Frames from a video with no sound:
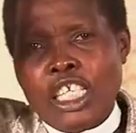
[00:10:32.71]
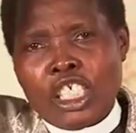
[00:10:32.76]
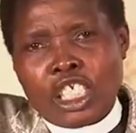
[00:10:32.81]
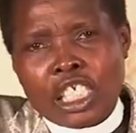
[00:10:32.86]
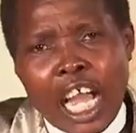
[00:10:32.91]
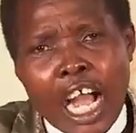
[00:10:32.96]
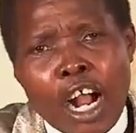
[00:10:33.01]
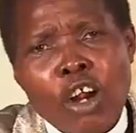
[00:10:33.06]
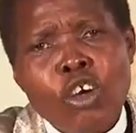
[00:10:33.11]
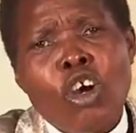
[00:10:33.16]

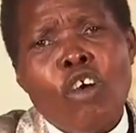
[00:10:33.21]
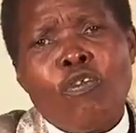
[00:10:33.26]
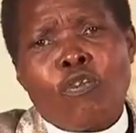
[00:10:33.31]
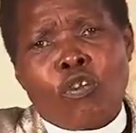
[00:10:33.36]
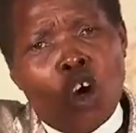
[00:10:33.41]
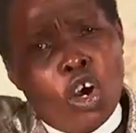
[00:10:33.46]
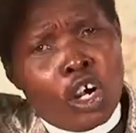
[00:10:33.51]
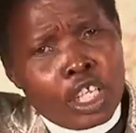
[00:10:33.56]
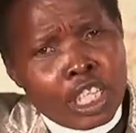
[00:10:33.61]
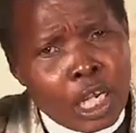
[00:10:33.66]
Child of
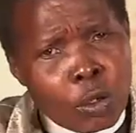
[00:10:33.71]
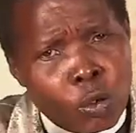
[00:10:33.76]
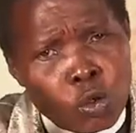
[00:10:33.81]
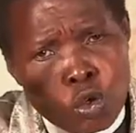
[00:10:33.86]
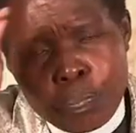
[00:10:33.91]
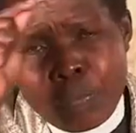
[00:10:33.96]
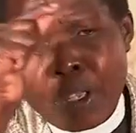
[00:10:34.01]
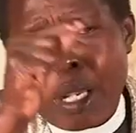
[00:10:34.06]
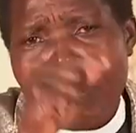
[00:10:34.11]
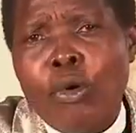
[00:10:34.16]
God, there will
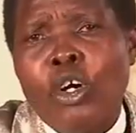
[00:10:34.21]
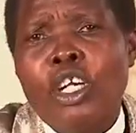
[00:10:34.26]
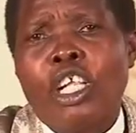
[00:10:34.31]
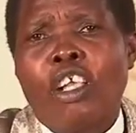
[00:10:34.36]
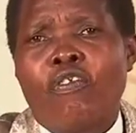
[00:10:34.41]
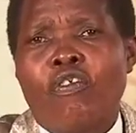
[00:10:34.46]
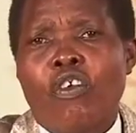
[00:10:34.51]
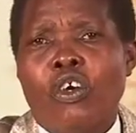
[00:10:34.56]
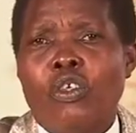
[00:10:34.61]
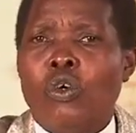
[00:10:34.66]
be a
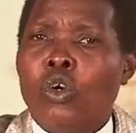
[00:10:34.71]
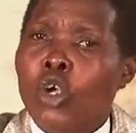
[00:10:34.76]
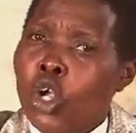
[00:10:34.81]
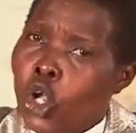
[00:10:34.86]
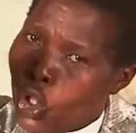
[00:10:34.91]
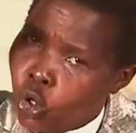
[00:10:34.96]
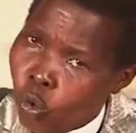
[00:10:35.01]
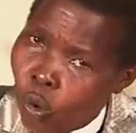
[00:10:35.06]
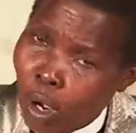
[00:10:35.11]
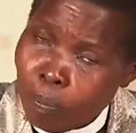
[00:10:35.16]
morning for you.
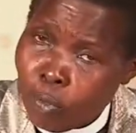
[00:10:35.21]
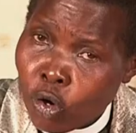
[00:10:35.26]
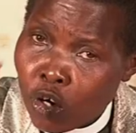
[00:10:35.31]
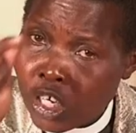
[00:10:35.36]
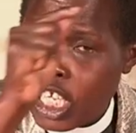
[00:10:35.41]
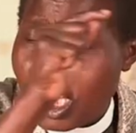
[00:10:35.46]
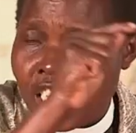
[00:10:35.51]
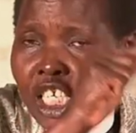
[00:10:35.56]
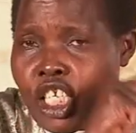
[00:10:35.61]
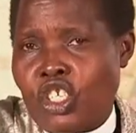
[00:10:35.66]
Your
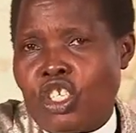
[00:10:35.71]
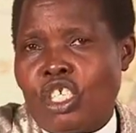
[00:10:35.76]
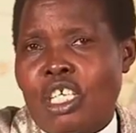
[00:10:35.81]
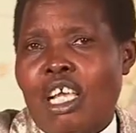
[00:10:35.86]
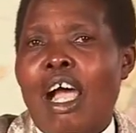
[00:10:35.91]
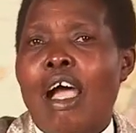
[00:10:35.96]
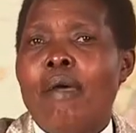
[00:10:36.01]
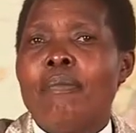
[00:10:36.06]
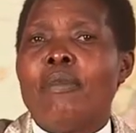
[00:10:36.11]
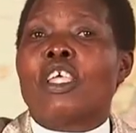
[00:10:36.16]
morning is
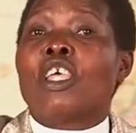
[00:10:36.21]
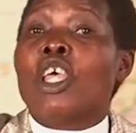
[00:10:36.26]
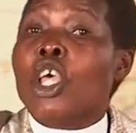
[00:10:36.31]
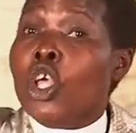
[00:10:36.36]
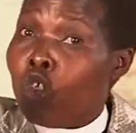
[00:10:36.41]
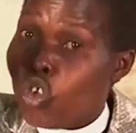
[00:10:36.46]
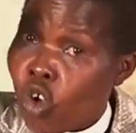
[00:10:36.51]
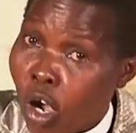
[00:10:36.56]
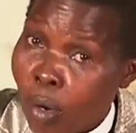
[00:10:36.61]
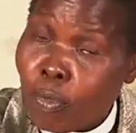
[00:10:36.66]
coming.
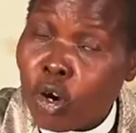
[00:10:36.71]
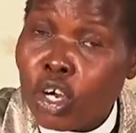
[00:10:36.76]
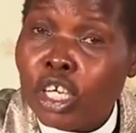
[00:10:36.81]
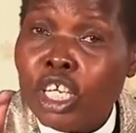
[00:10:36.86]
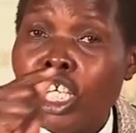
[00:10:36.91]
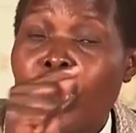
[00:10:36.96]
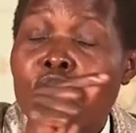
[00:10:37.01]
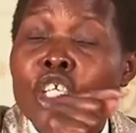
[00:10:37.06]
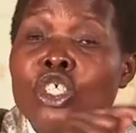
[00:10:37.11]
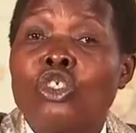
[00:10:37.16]
Your
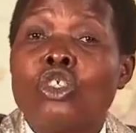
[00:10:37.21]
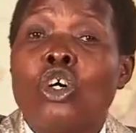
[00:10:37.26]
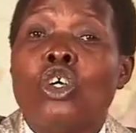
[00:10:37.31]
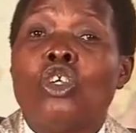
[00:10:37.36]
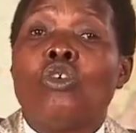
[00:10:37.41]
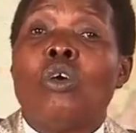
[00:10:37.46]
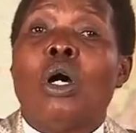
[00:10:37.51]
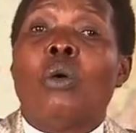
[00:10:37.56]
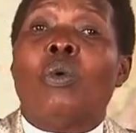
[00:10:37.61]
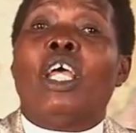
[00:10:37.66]
morning is on
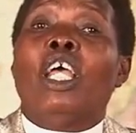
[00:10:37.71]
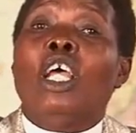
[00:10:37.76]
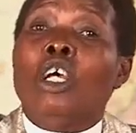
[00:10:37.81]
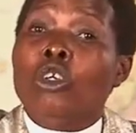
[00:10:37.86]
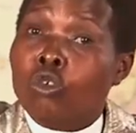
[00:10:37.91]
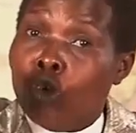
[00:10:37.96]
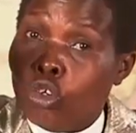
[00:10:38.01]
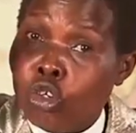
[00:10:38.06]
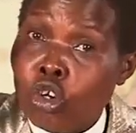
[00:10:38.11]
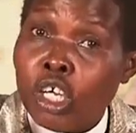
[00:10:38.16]
your way.
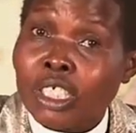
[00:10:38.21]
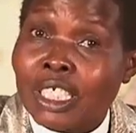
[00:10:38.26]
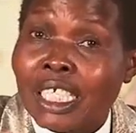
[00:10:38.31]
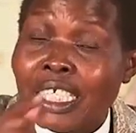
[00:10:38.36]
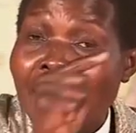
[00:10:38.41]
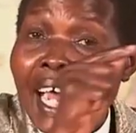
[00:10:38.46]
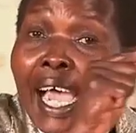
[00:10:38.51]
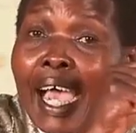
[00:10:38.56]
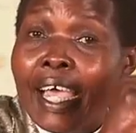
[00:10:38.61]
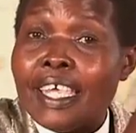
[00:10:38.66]
Do
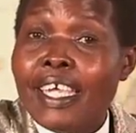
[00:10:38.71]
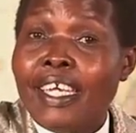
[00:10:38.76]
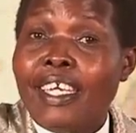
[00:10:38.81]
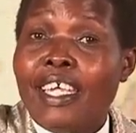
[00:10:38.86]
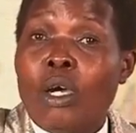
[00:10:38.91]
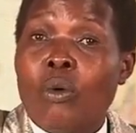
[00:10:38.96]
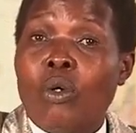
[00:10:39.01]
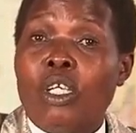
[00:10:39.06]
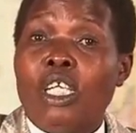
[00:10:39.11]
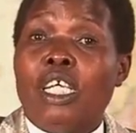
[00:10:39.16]
not die in
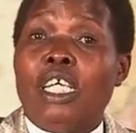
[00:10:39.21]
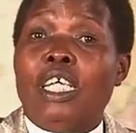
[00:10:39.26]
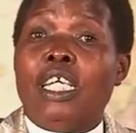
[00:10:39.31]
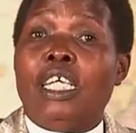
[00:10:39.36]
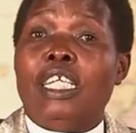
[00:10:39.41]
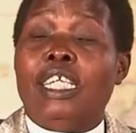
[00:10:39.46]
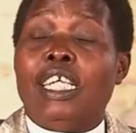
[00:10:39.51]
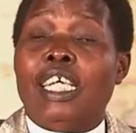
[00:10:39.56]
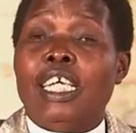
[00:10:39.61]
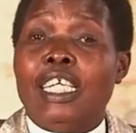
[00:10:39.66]
the, in,
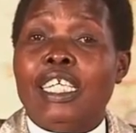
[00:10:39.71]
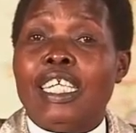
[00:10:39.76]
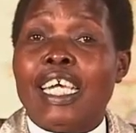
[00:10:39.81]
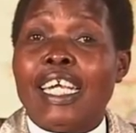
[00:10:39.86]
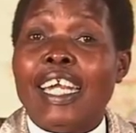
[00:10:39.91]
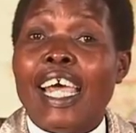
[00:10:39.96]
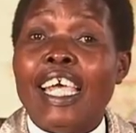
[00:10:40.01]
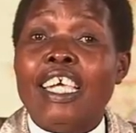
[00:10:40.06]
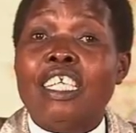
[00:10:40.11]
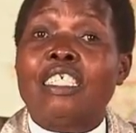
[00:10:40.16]
in, in the
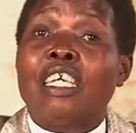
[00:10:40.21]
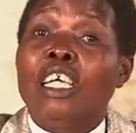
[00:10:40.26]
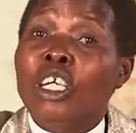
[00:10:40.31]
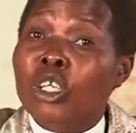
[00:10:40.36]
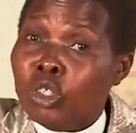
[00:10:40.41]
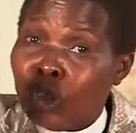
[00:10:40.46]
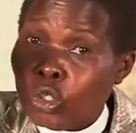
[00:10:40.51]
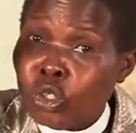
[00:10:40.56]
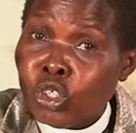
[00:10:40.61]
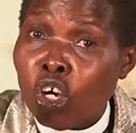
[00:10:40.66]
night.
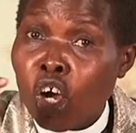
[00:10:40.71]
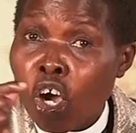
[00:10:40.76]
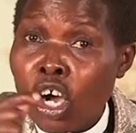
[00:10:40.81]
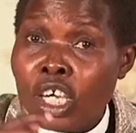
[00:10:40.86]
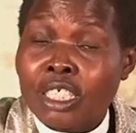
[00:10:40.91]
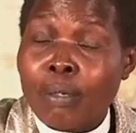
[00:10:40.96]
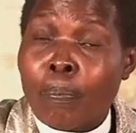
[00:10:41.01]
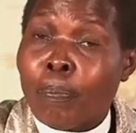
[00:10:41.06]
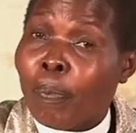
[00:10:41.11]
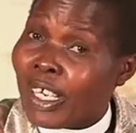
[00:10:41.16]
Do
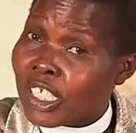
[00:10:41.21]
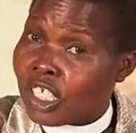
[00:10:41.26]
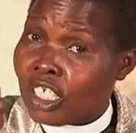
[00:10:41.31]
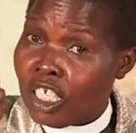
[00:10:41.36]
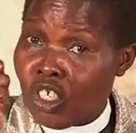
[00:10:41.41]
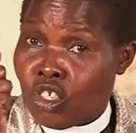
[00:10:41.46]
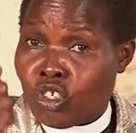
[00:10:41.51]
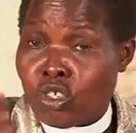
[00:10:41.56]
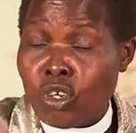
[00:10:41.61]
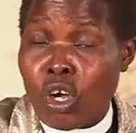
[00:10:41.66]
not
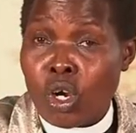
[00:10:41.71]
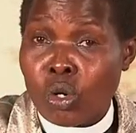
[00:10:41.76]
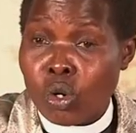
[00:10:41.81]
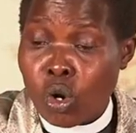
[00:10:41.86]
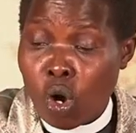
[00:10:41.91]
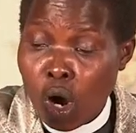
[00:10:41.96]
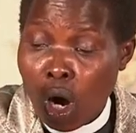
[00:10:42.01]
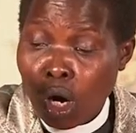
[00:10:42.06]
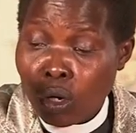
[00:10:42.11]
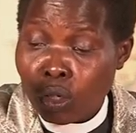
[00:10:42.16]
persist on.
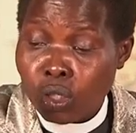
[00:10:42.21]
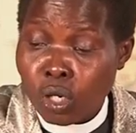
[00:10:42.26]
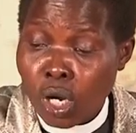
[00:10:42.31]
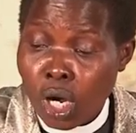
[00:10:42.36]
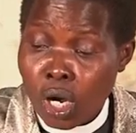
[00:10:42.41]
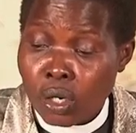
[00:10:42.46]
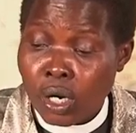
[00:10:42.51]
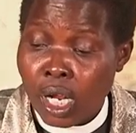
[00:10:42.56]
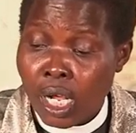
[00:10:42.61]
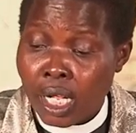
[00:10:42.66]
Hold
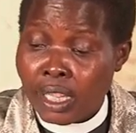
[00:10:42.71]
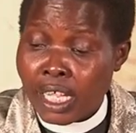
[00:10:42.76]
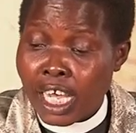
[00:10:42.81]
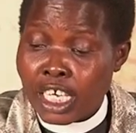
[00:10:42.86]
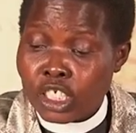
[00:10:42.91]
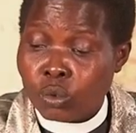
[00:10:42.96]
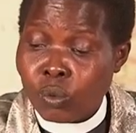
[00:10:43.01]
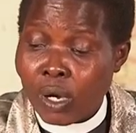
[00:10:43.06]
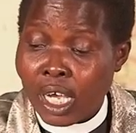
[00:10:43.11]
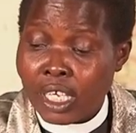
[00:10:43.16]
on.
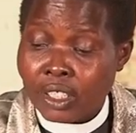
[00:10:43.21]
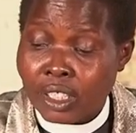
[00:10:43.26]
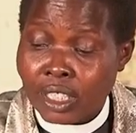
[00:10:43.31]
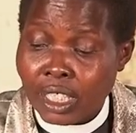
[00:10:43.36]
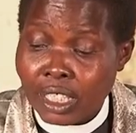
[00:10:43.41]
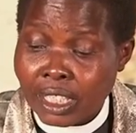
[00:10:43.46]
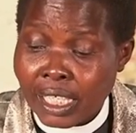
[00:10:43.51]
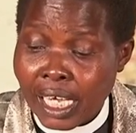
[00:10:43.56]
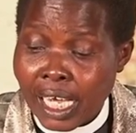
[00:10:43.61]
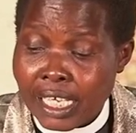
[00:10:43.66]
That's why
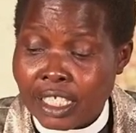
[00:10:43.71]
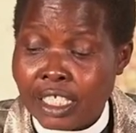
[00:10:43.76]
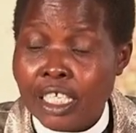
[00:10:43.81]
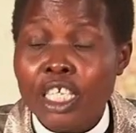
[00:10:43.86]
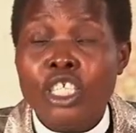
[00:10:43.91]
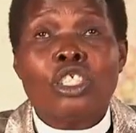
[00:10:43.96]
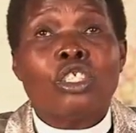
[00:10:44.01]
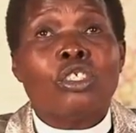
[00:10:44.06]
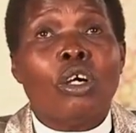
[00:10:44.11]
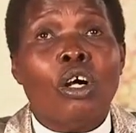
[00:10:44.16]
Jesus
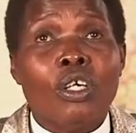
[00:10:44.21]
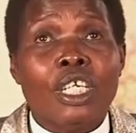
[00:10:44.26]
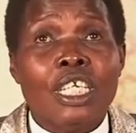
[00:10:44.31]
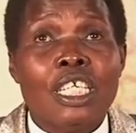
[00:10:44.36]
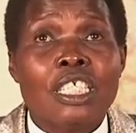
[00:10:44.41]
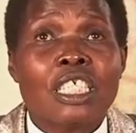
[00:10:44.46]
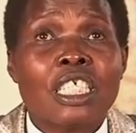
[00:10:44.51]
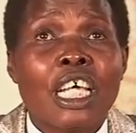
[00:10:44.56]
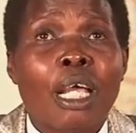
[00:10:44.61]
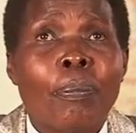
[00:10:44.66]
told
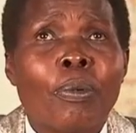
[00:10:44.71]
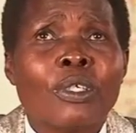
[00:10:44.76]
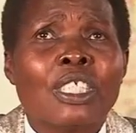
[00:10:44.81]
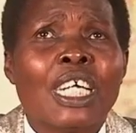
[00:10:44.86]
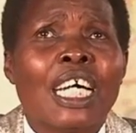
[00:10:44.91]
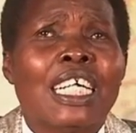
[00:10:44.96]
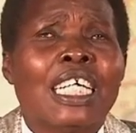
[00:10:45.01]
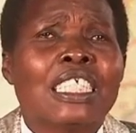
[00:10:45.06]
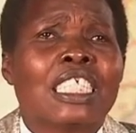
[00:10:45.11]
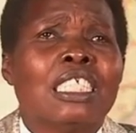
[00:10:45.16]
his disciples
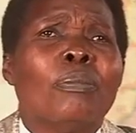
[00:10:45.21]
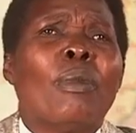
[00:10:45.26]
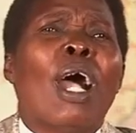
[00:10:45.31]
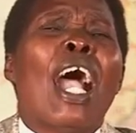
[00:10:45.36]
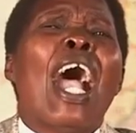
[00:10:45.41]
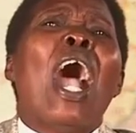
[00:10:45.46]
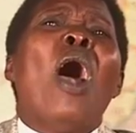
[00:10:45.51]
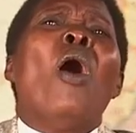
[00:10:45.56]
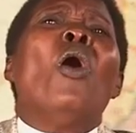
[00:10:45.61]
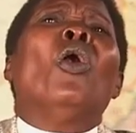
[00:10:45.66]
and asked them,
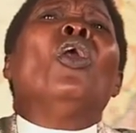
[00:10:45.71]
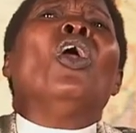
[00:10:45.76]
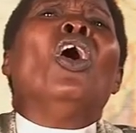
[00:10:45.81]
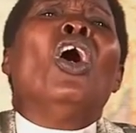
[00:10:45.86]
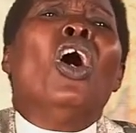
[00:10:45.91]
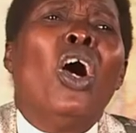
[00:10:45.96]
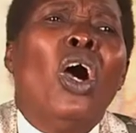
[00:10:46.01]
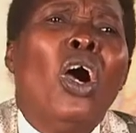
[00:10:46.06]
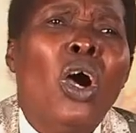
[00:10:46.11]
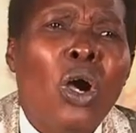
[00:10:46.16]

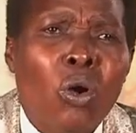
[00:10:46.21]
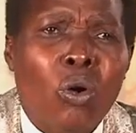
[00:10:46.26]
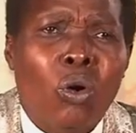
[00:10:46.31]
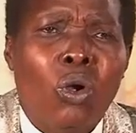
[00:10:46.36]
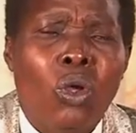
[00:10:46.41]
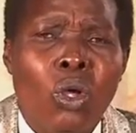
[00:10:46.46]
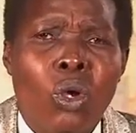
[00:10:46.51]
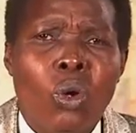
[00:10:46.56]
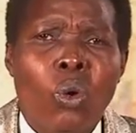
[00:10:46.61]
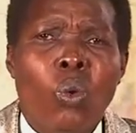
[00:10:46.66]
how long
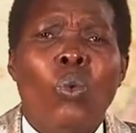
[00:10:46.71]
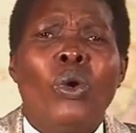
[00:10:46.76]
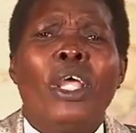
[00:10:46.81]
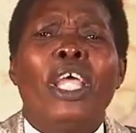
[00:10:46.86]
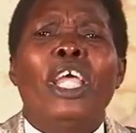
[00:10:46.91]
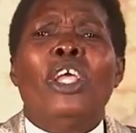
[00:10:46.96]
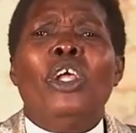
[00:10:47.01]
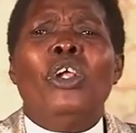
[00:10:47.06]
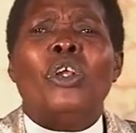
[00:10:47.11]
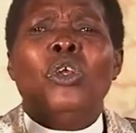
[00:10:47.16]

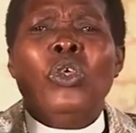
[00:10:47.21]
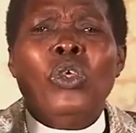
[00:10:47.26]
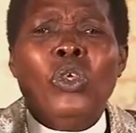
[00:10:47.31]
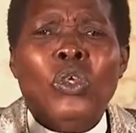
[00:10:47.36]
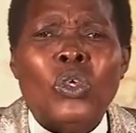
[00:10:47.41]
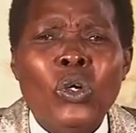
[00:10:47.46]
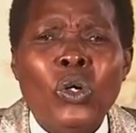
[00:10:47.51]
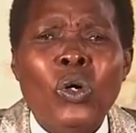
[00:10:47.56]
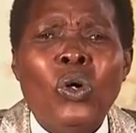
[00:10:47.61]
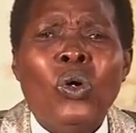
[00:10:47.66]
will
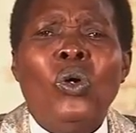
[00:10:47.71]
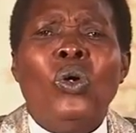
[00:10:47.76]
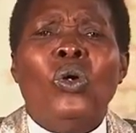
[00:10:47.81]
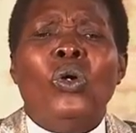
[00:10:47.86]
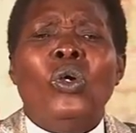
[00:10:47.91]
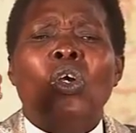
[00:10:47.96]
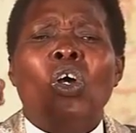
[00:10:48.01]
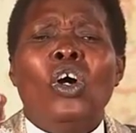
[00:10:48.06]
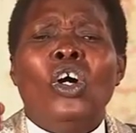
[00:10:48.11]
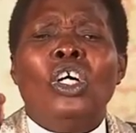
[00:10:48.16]
you
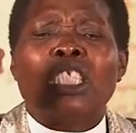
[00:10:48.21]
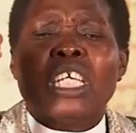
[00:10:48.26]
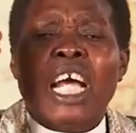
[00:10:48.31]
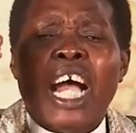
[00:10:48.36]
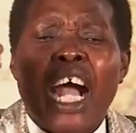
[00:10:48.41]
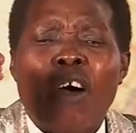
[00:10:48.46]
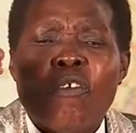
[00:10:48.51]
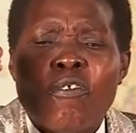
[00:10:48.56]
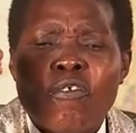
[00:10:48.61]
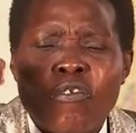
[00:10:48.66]
not
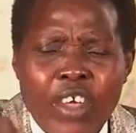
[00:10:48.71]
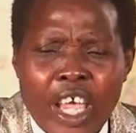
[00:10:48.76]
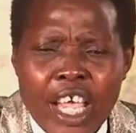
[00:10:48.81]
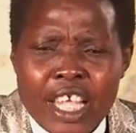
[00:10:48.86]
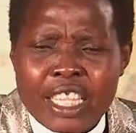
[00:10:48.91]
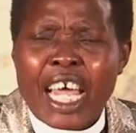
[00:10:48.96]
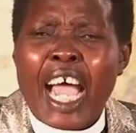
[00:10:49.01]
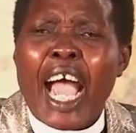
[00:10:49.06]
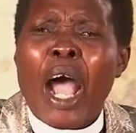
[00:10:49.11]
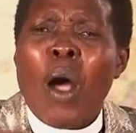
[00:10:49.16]
have
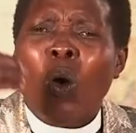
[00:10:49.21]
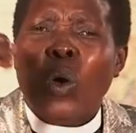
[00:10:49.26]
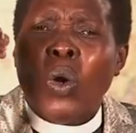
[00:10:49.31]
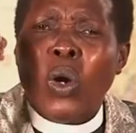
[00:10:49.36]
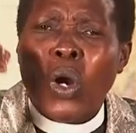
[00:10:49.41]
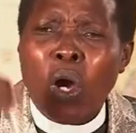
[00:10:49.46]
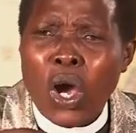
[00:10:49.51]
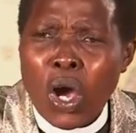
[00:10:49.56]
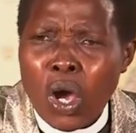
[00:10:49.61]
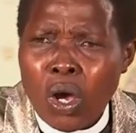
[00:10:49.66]
faith? How
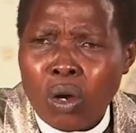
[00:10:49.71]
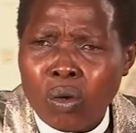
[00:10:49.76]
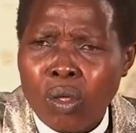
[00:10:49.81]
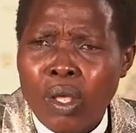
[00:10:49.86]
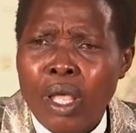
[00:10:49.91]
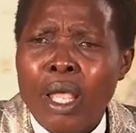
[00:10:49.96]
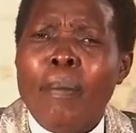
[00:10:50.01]
long?